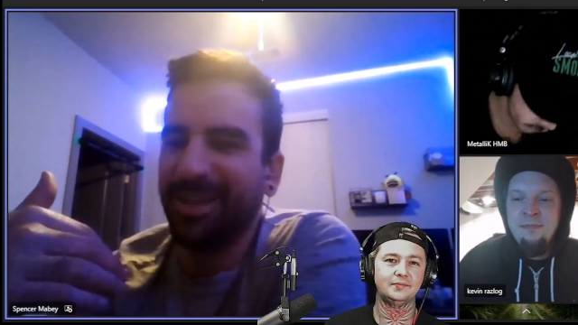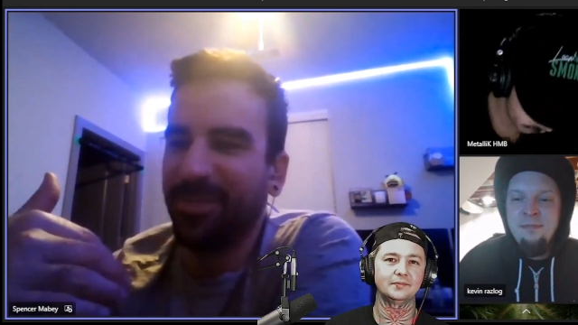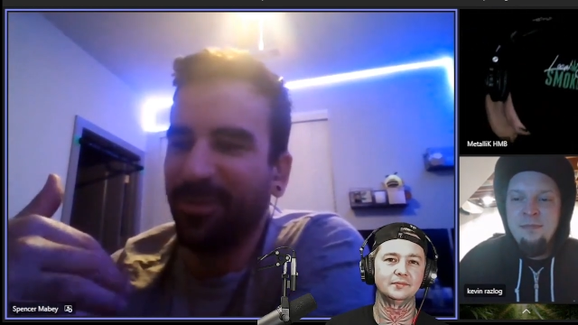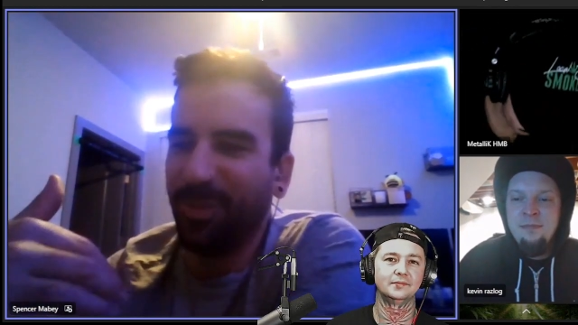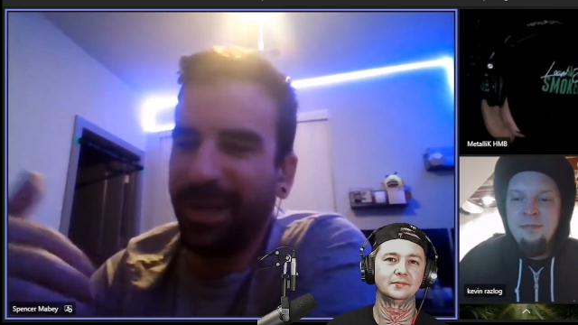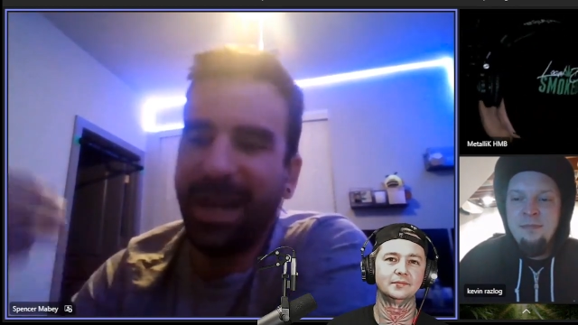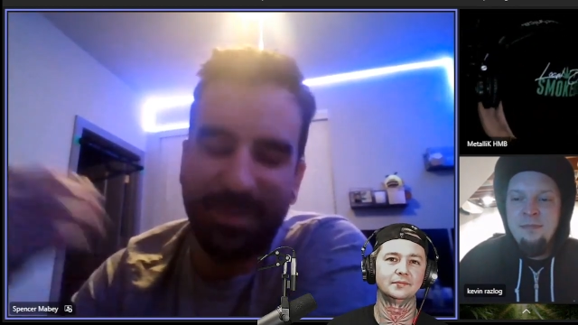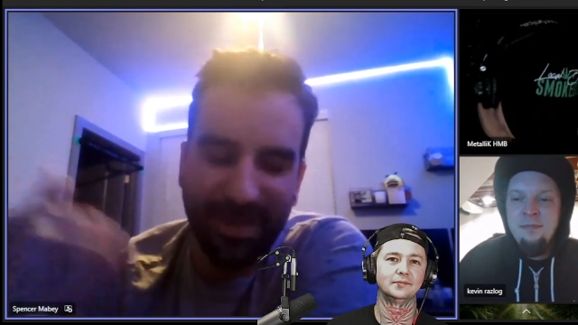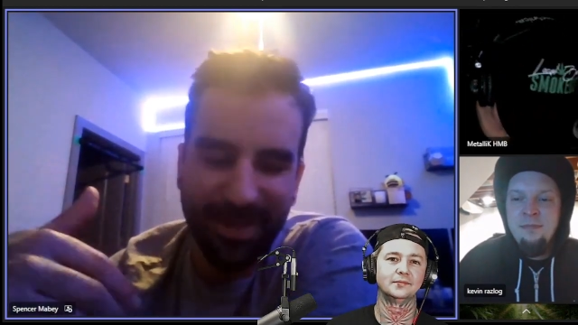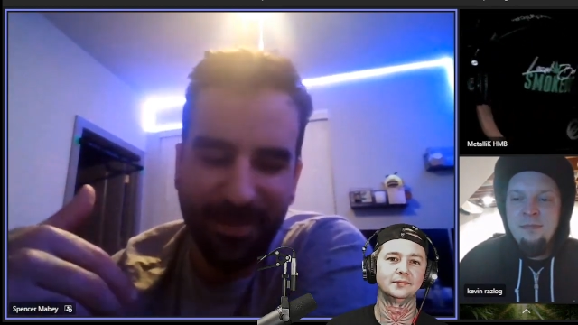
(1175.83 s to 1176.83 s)
Speaker 1: concept of
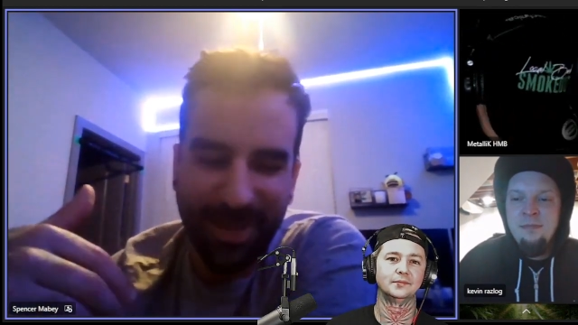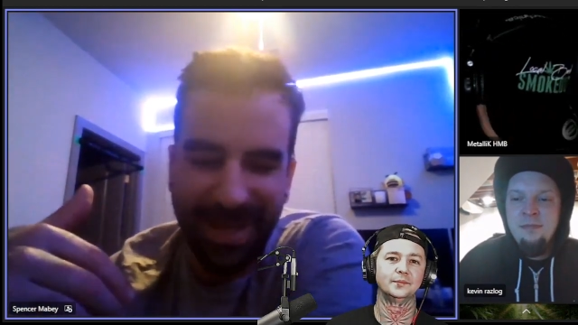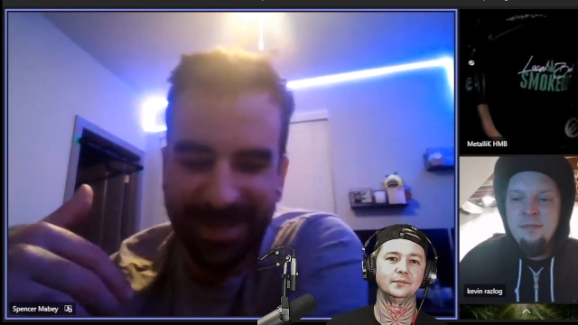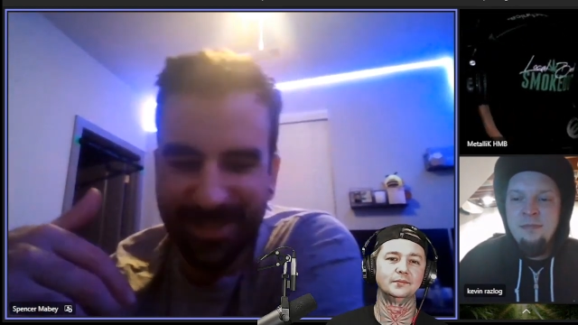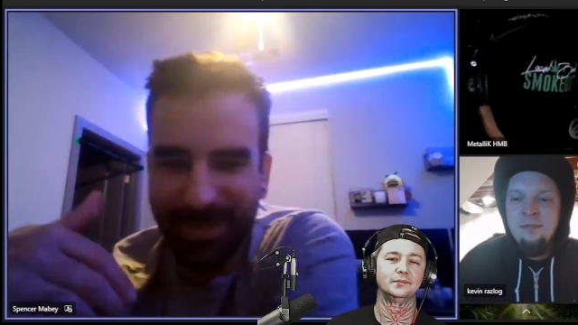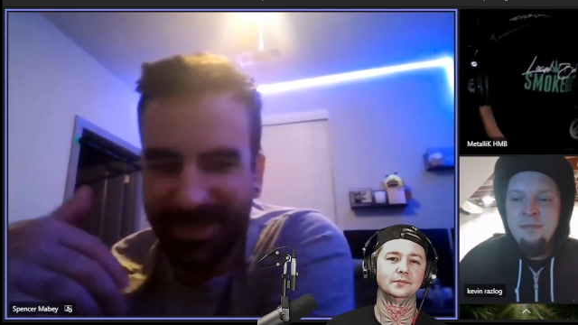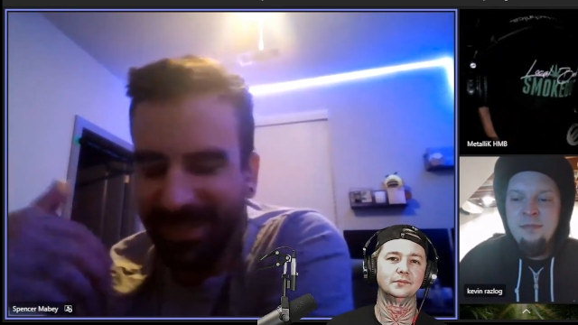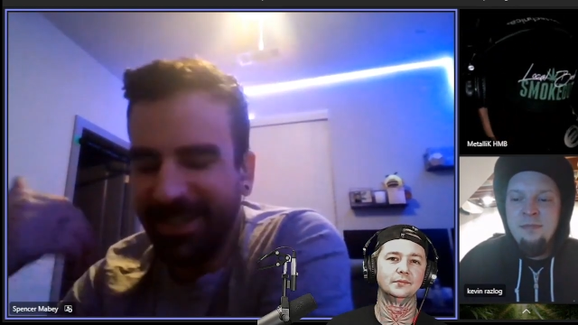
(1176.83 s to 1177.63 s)
what happened in the past.